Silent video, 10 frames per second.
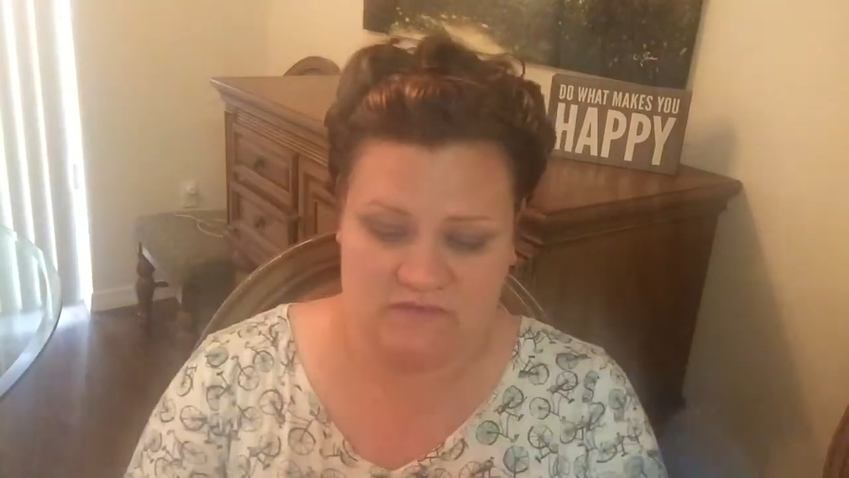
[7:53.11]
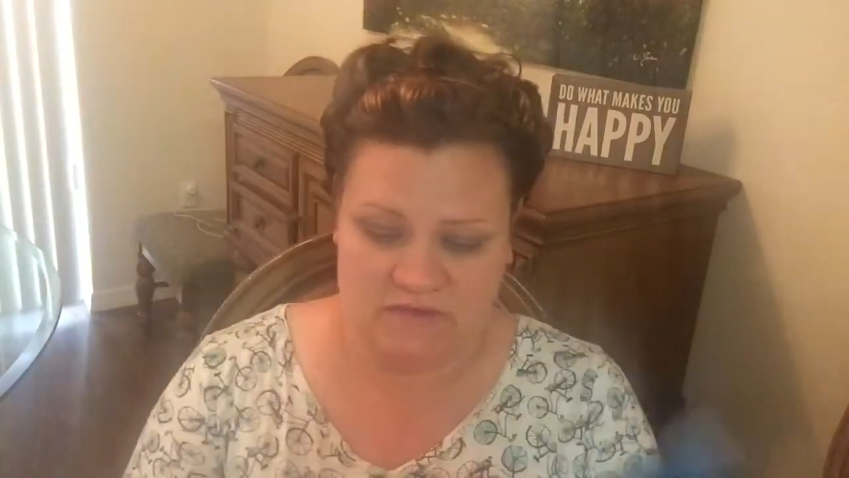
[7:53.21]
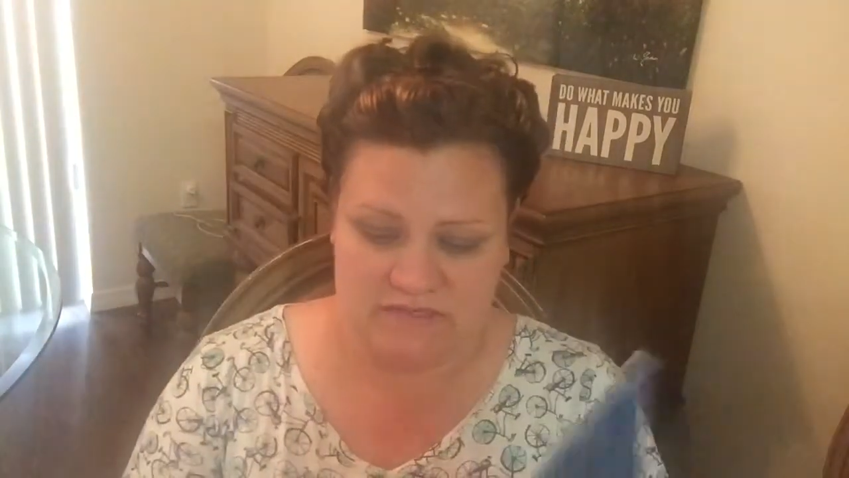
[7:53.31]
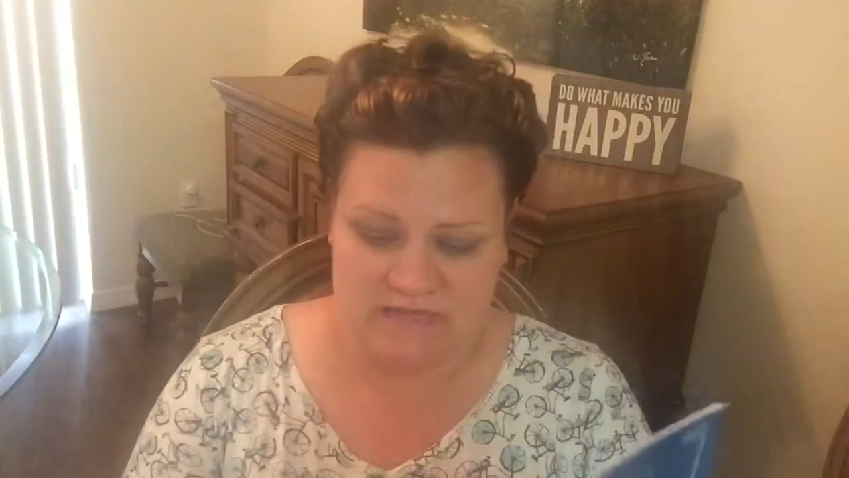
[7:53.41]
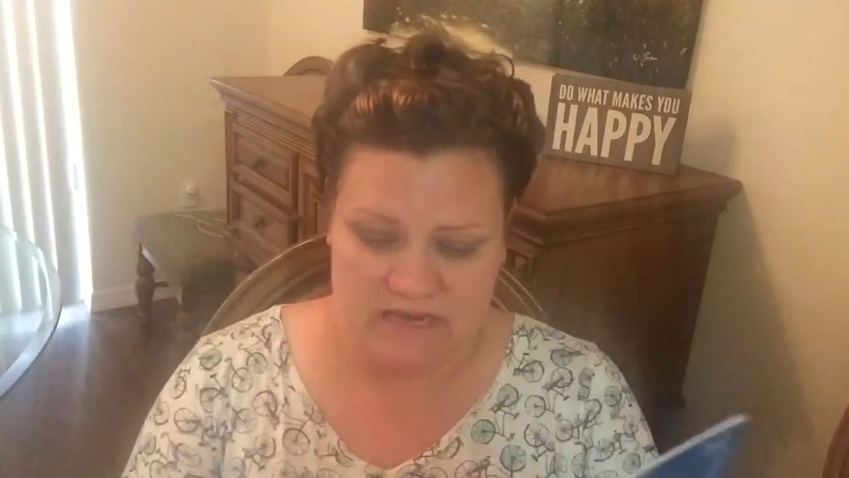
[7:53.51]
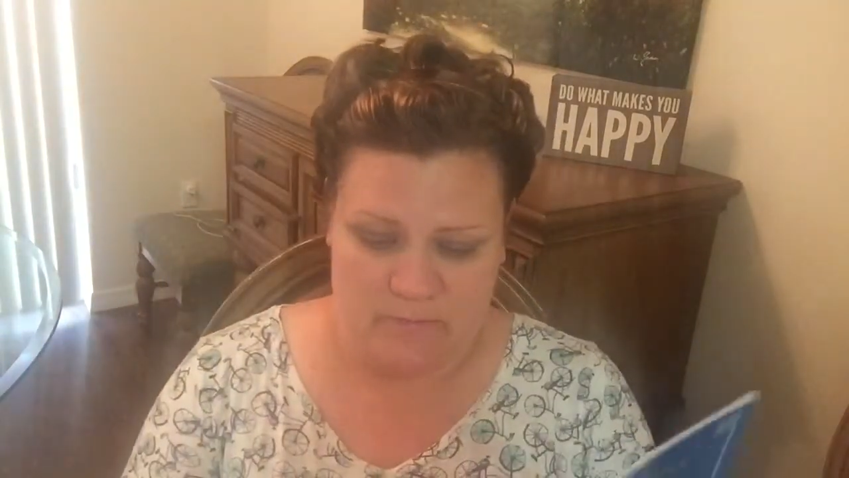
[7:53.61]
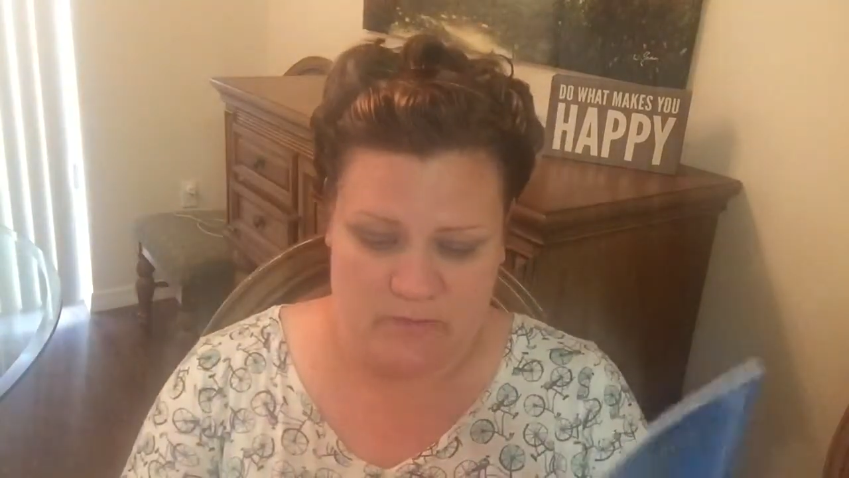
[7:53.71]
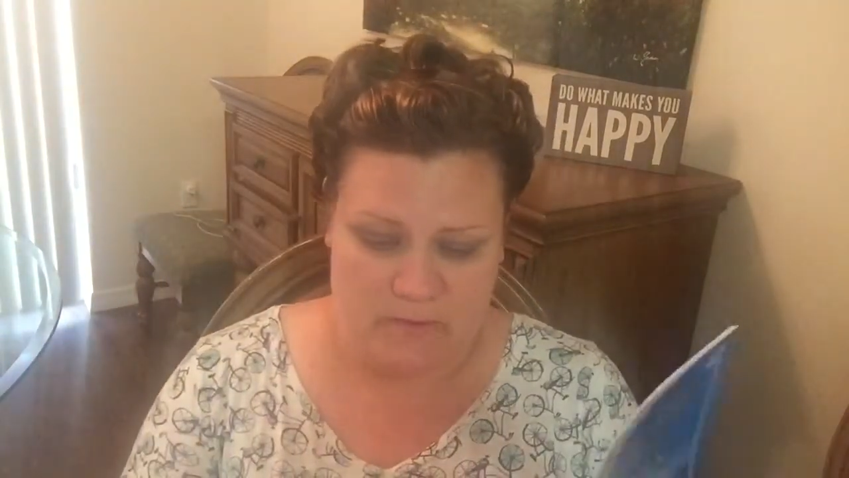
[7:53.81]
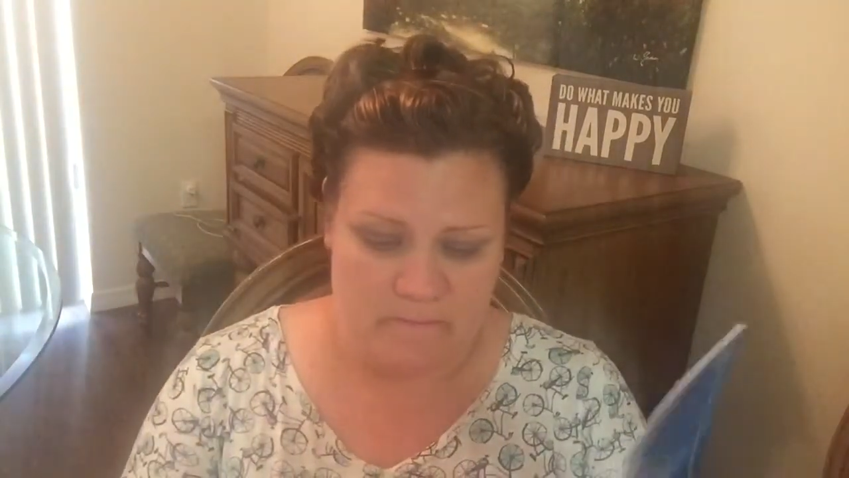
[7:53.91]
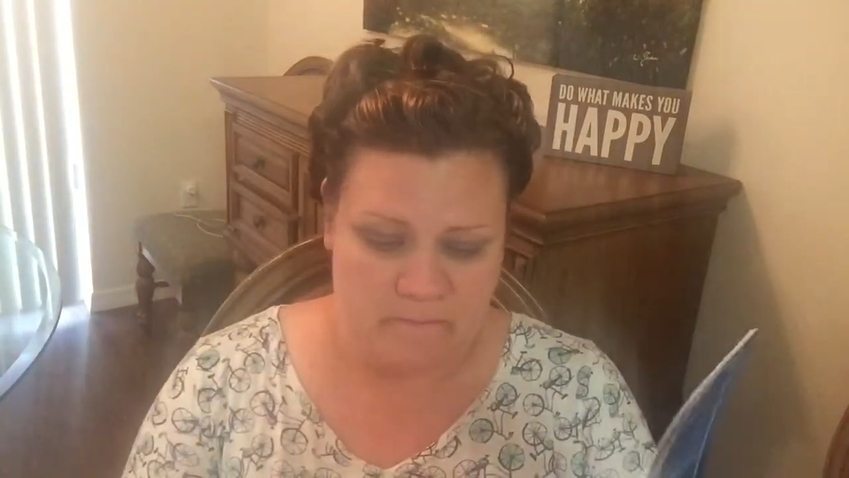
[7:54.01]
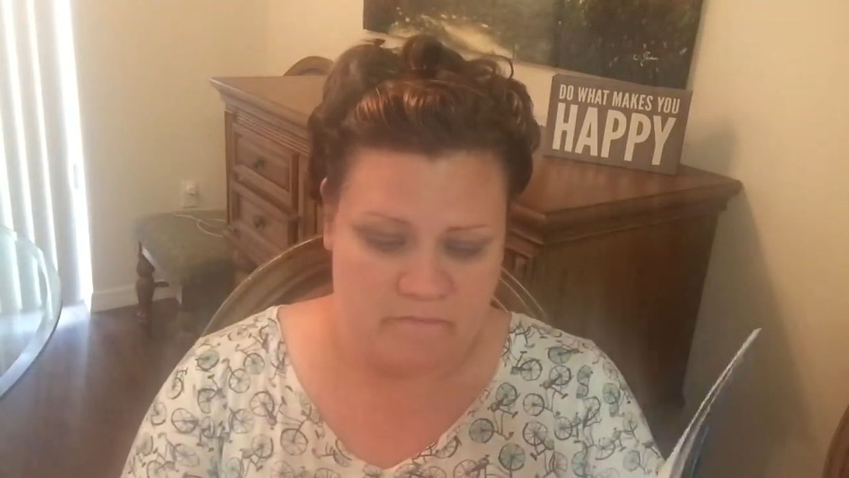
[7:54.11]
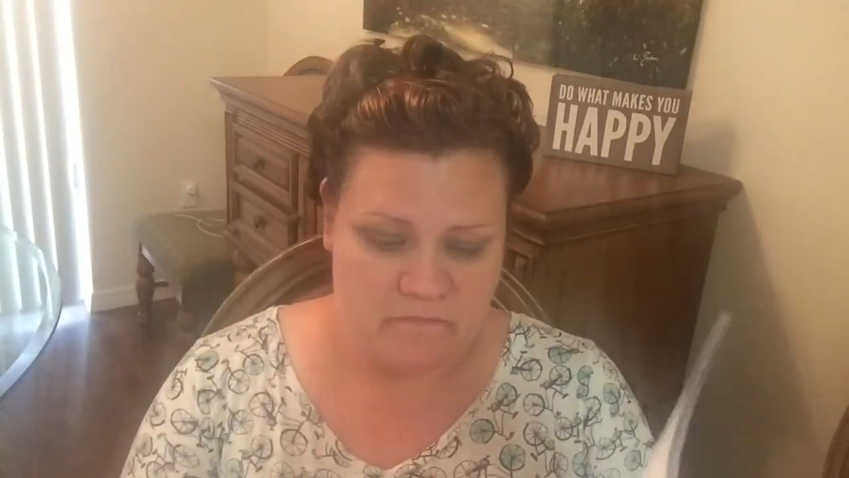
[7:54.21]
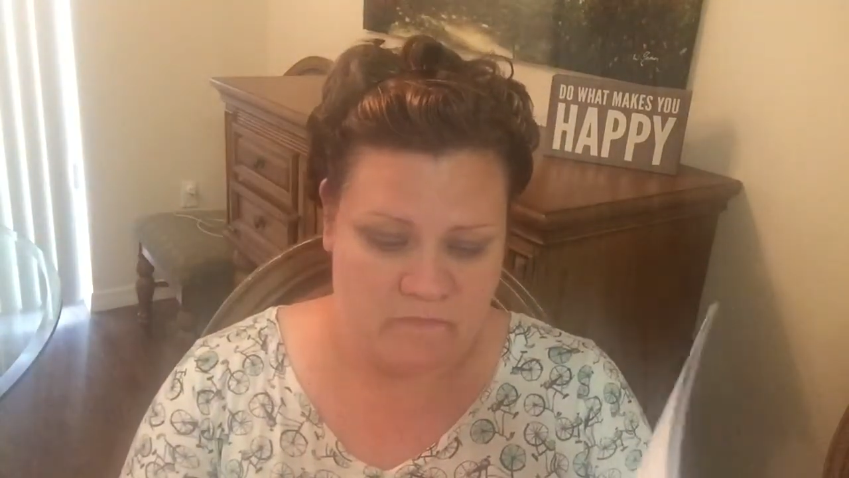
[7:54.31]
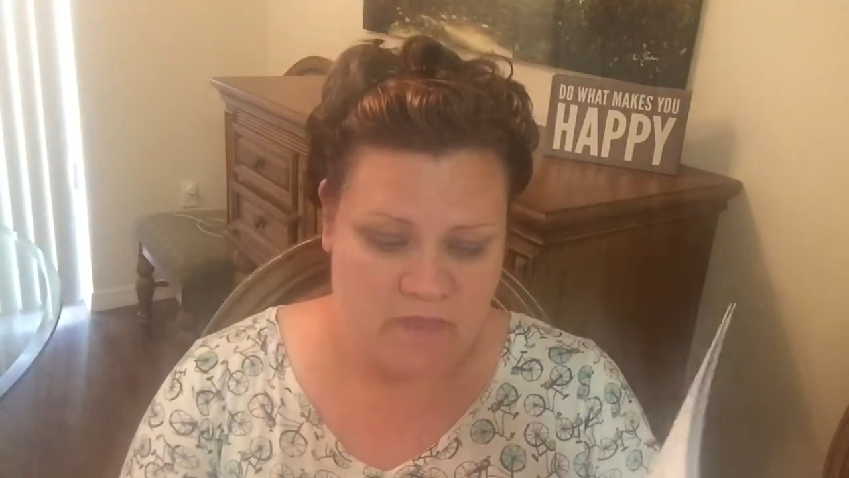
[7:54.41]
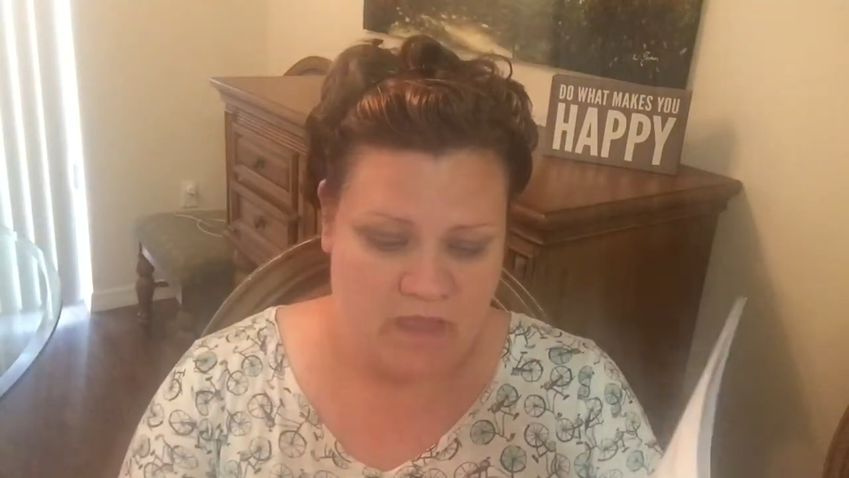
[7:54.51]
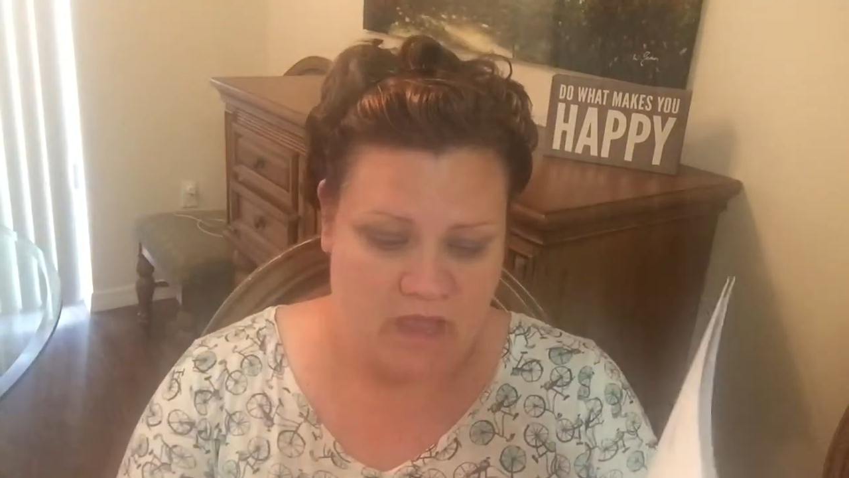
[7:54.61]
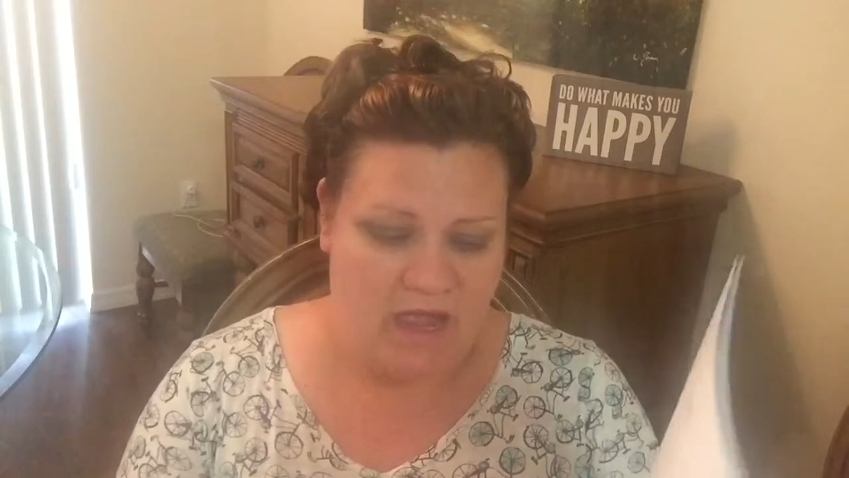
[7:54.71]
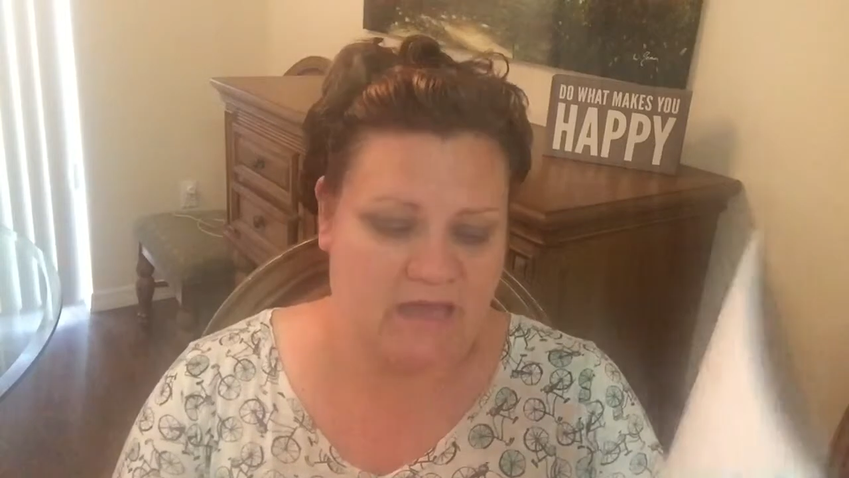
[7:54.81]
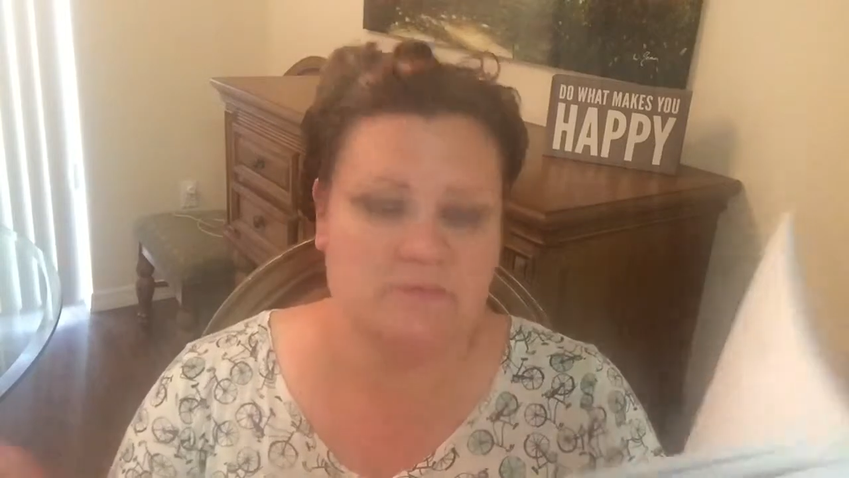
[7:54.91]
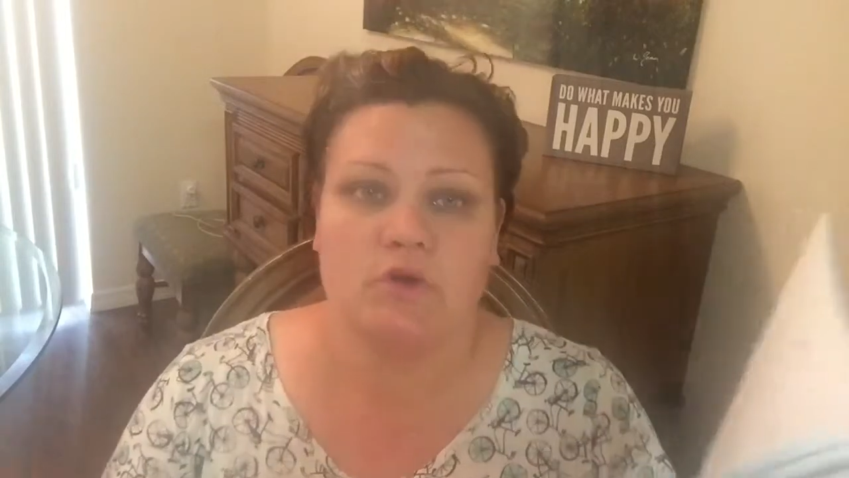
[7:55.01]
For example, I am